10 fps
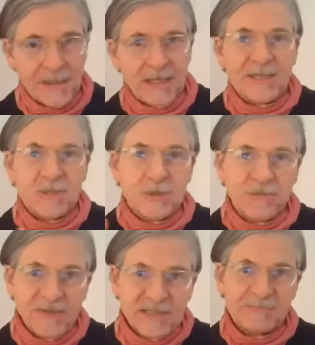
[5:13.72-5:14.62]
and to
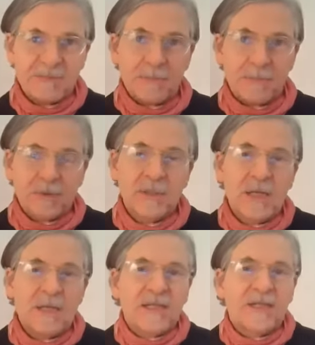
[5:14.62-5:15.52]
convince people
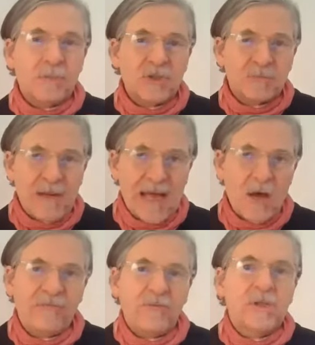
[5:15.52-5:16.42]
that the most
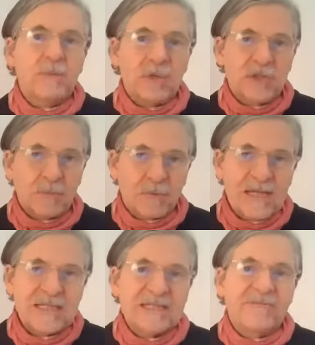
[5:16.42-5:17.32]
powerful, the most
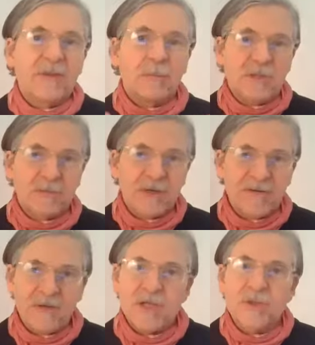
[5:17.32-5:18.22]
oppressive, the most
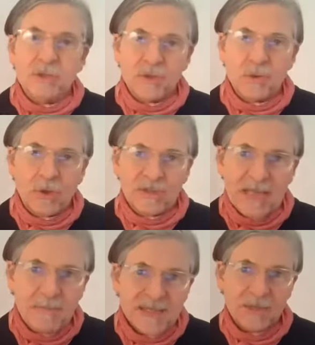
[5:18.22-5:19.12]
privileged, those who cause
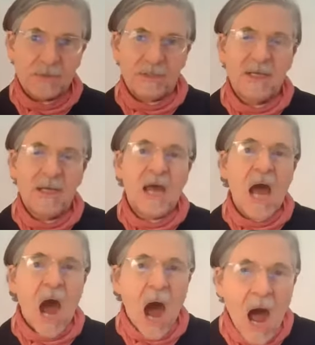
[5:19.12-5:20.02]
their misery,
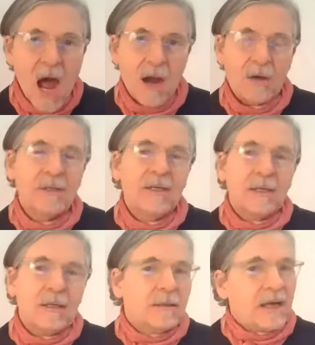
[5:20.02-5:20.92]
are
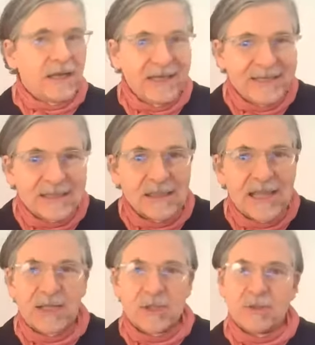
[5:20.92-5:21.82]

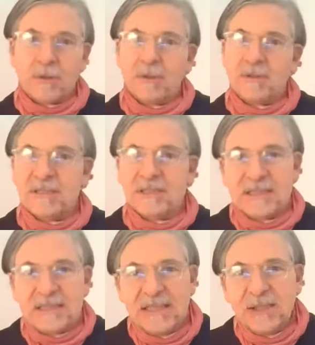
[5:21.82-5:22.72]
intellectuals,
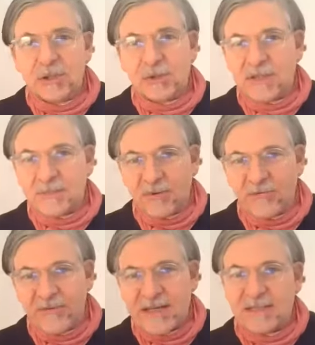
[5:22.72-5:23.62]
teachers,
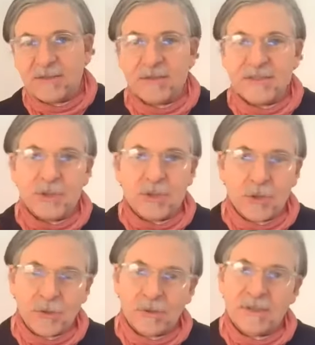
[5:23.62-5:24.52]
professors,
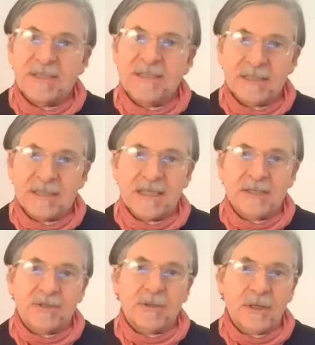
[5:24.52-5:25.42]
journalists,
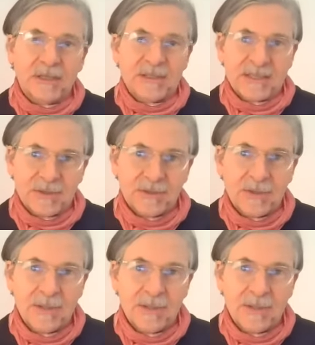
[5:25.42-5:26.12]
etc., etc.